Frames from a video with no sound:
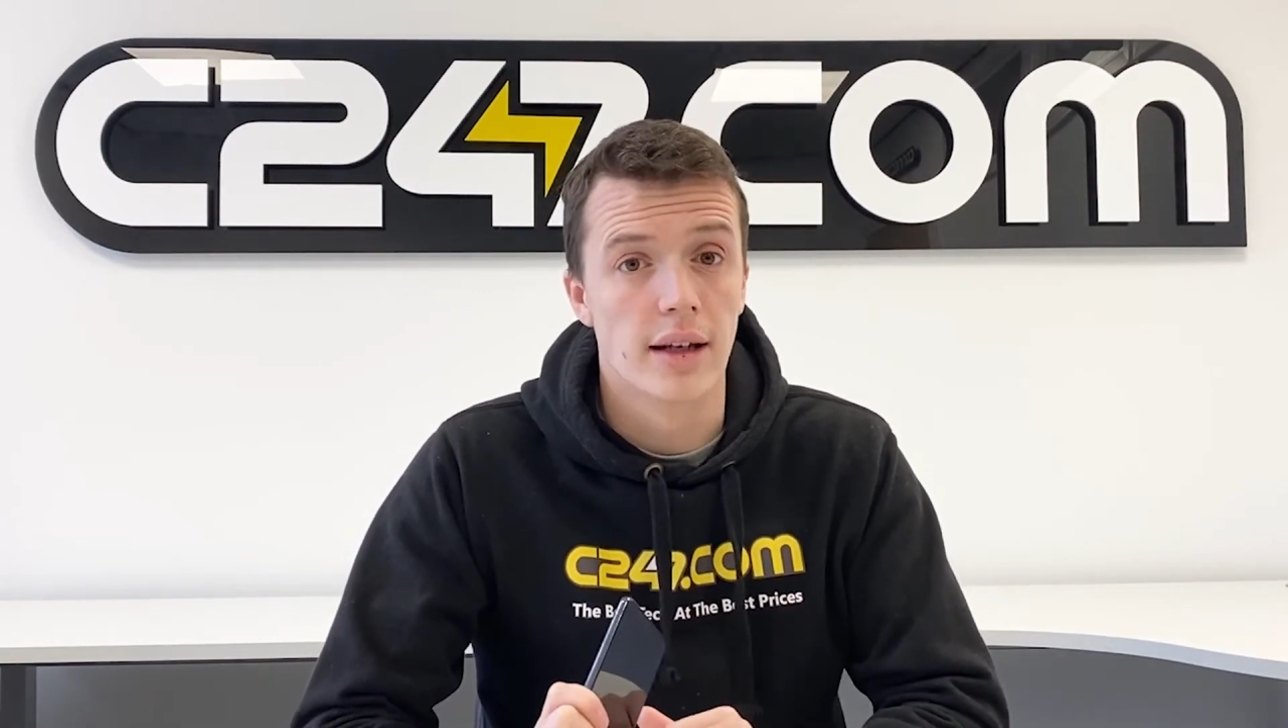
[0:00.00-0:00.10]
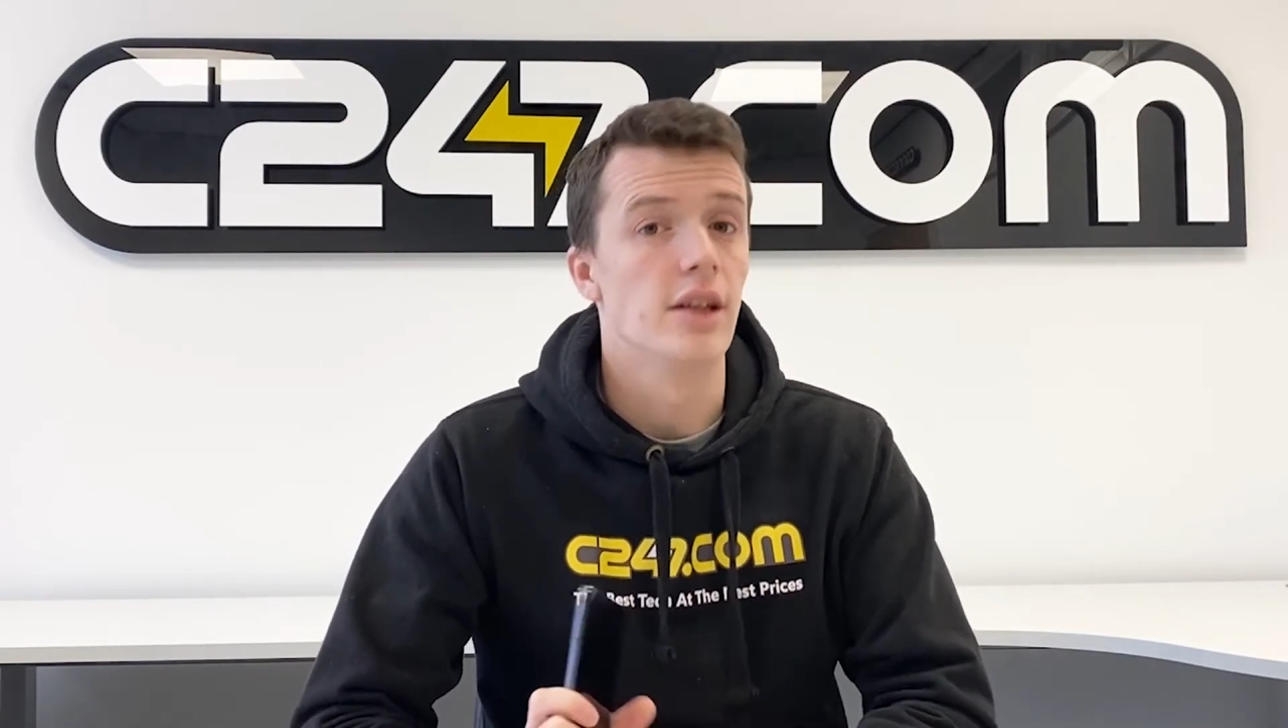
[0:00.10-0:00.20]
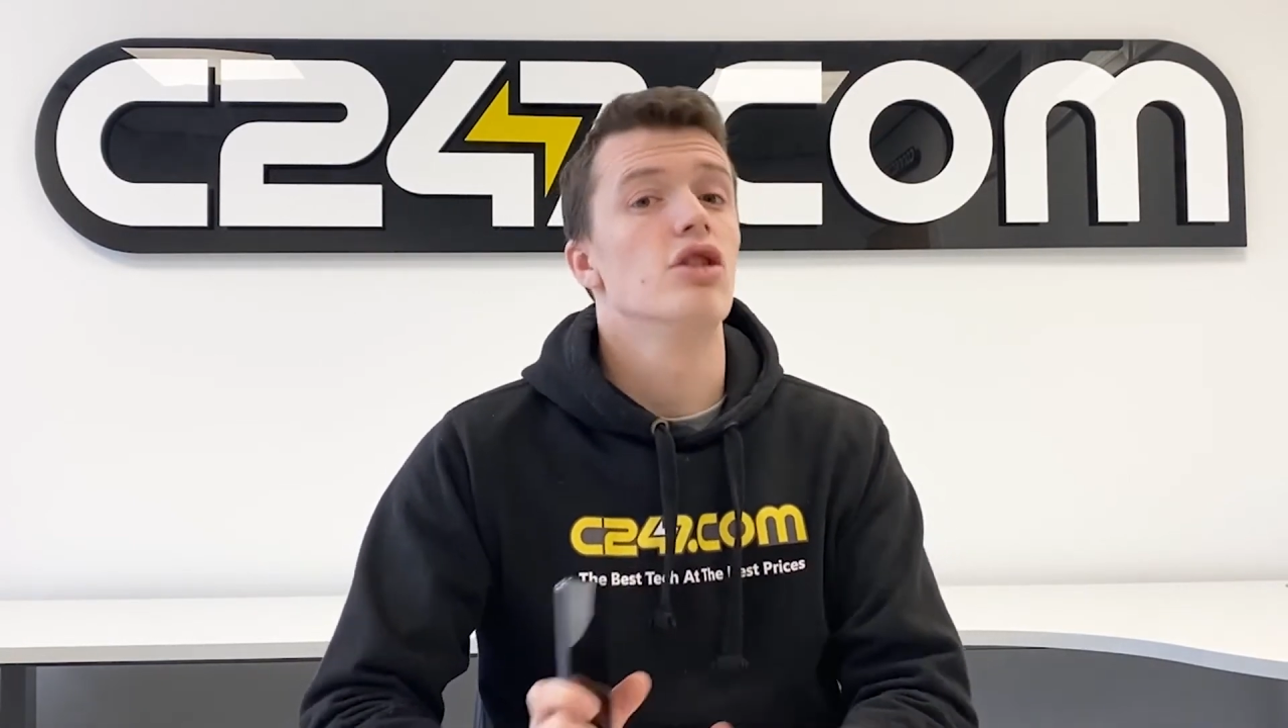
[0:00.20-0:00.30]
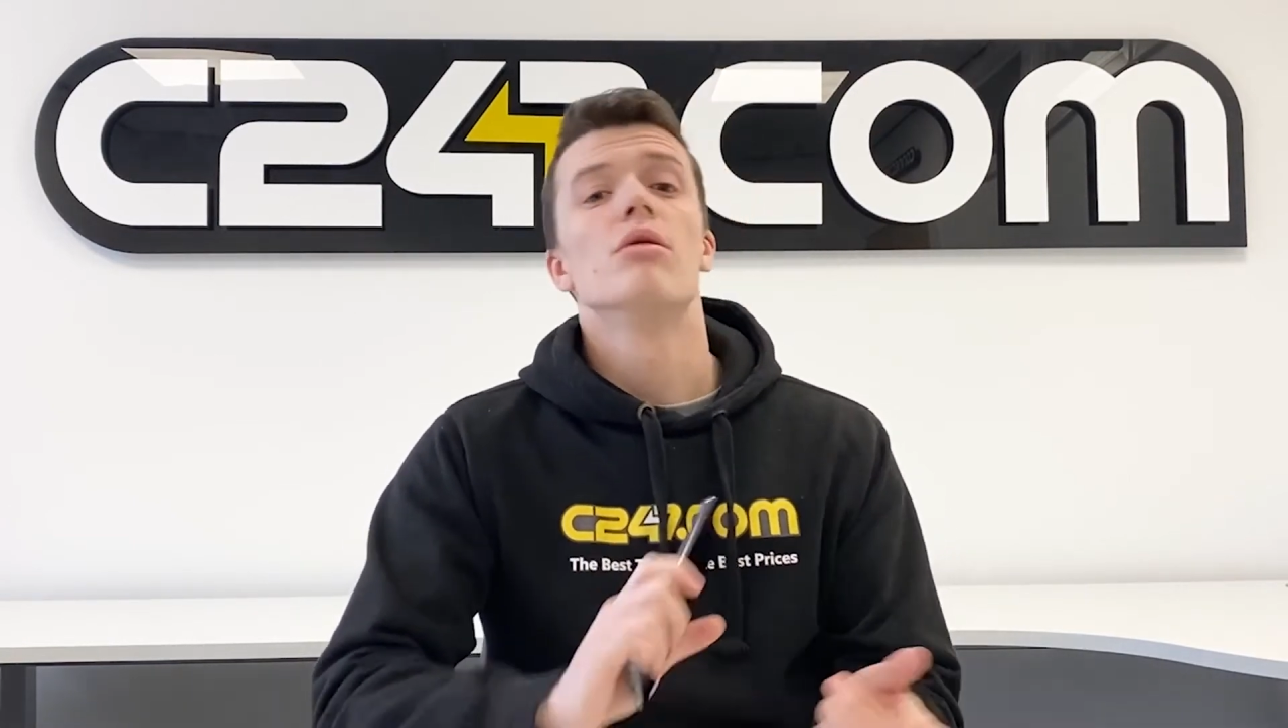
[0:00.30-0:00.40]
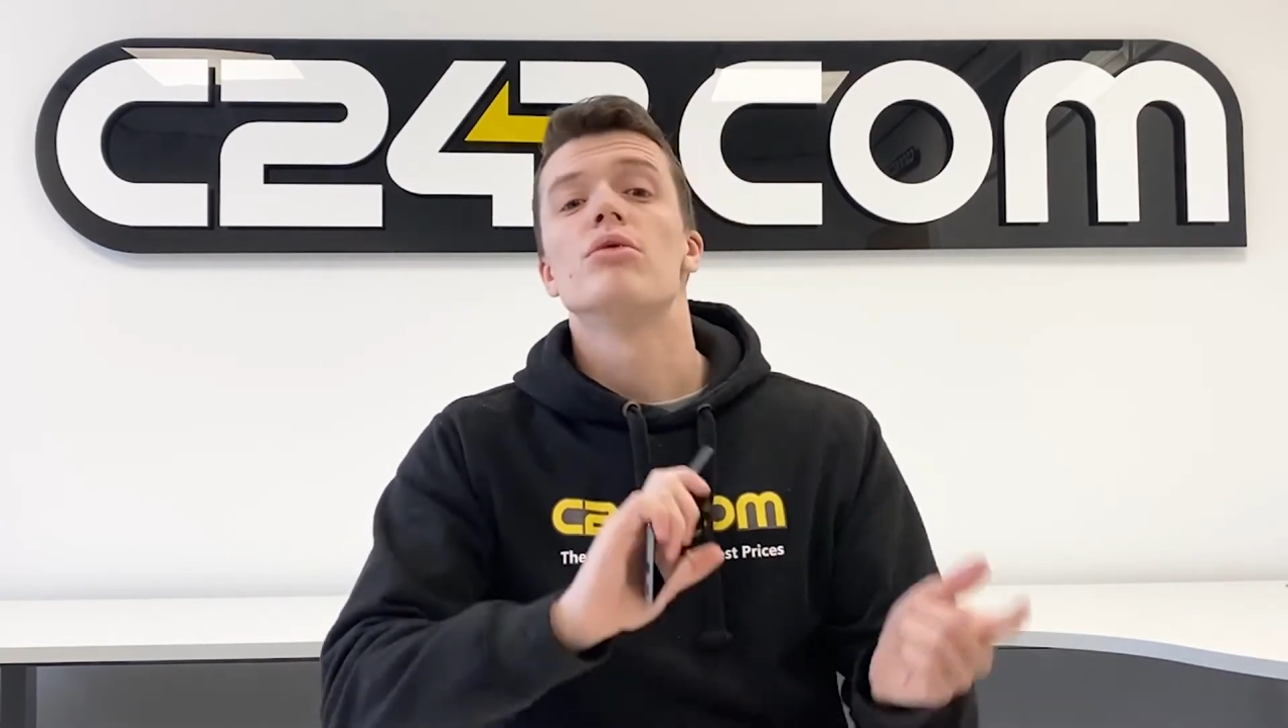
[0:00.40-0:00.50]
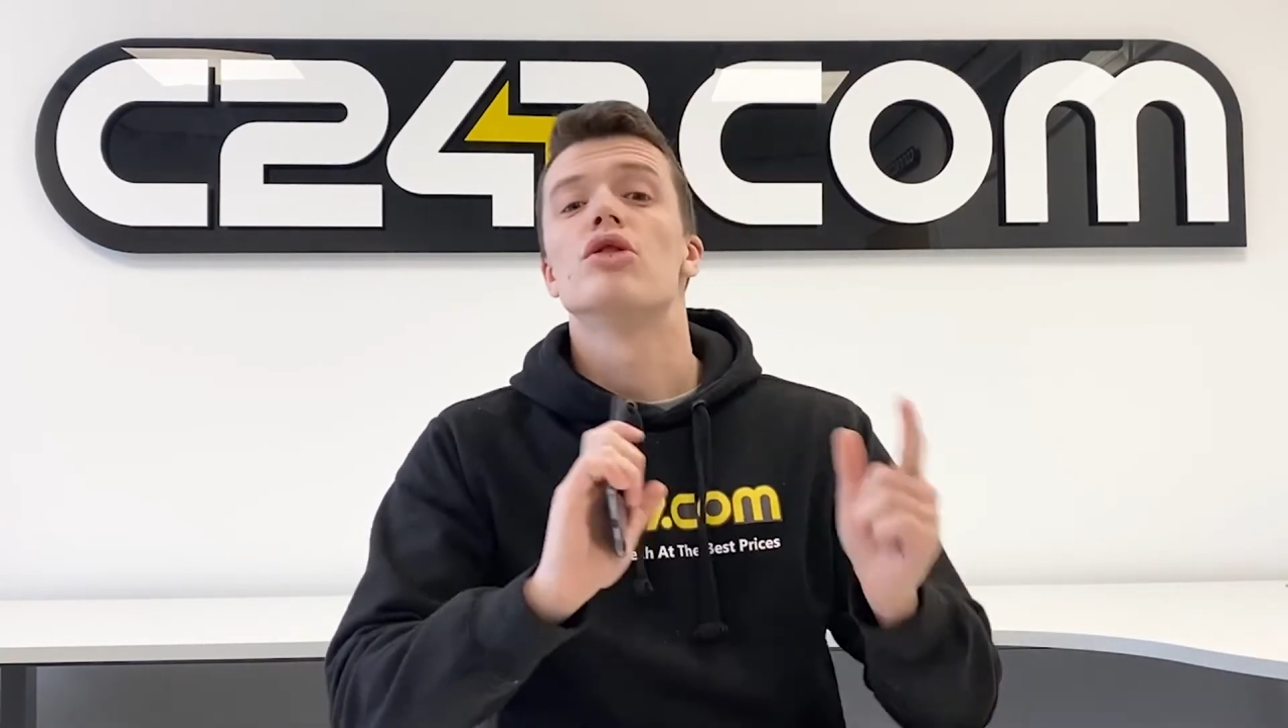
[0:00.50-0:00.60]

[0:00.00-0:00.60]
In terms of